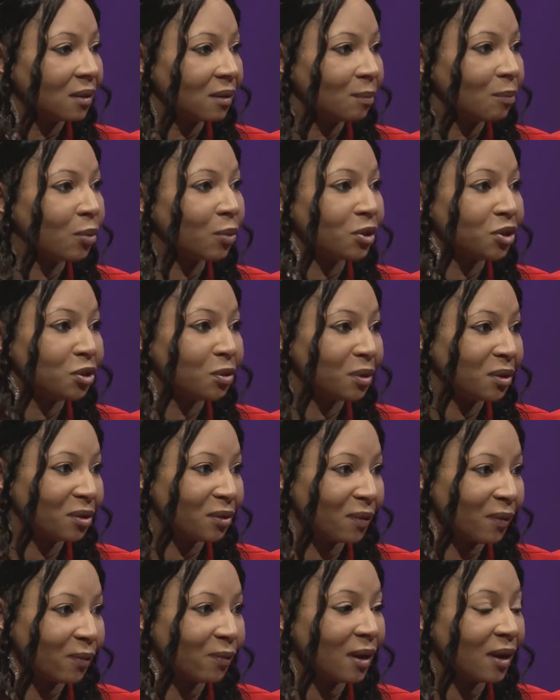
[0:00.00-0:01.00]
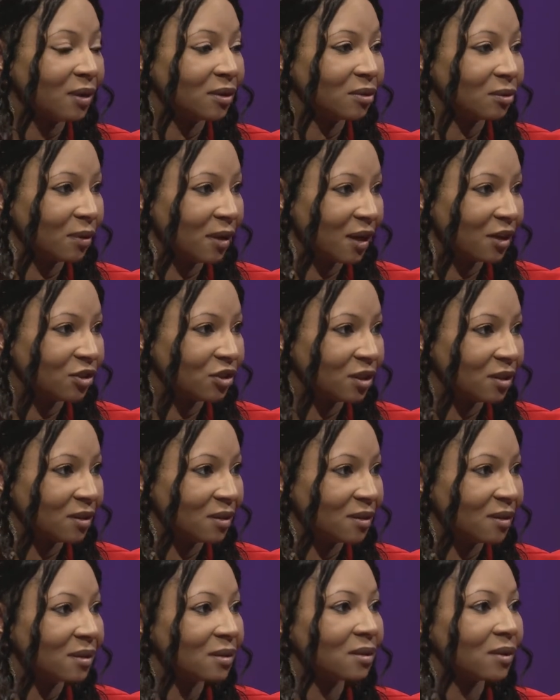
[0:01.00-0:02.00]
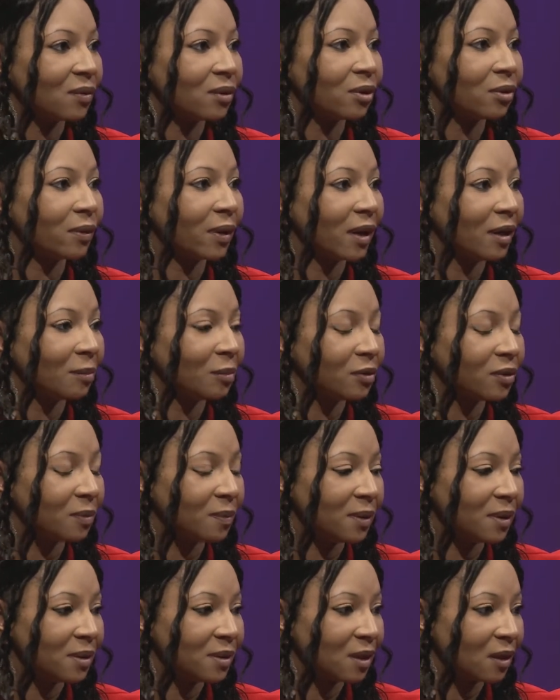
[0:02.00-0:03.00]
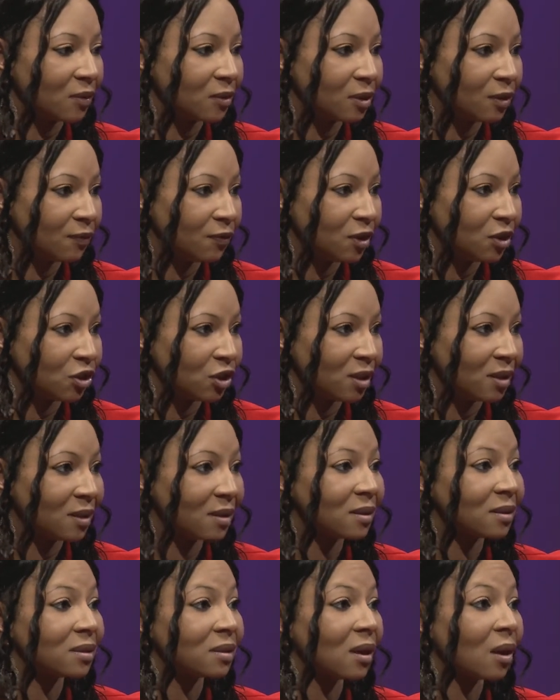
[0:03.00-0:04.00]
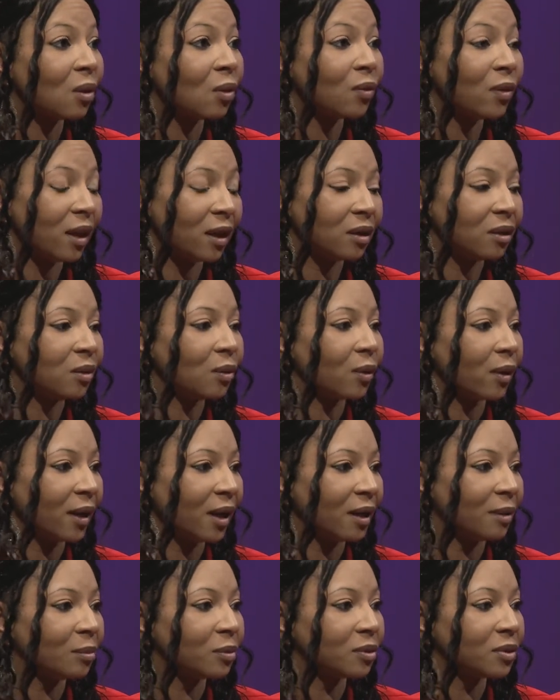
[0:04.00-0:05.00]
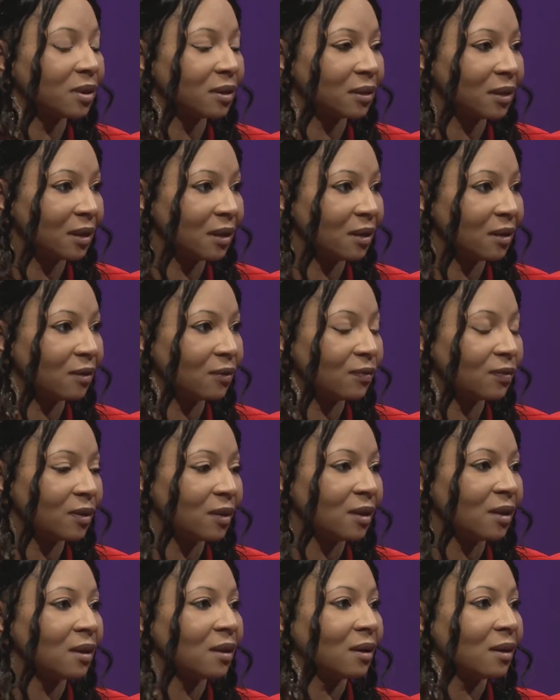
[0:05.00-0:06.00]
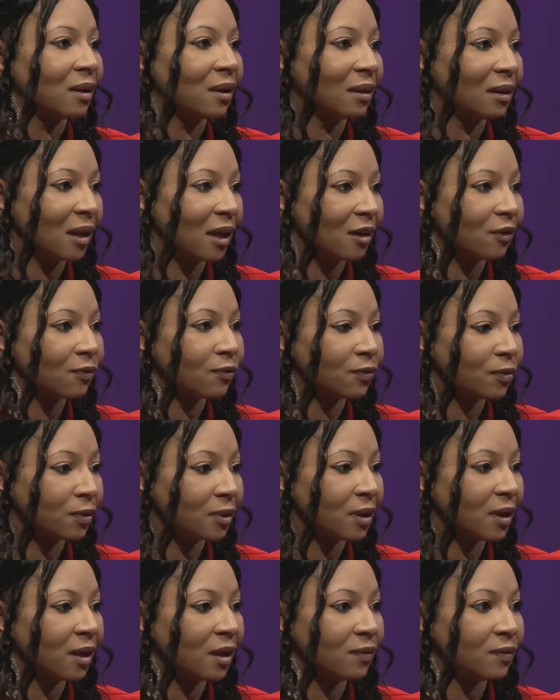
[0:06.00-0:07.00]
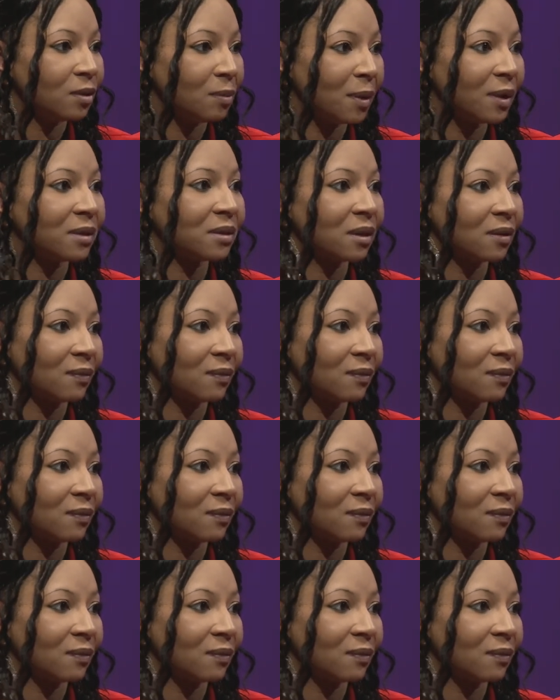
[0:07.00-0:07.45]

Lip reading: point you in the right direction, so that you're able to be self-sufficient, so that you are able to live a life free of domestic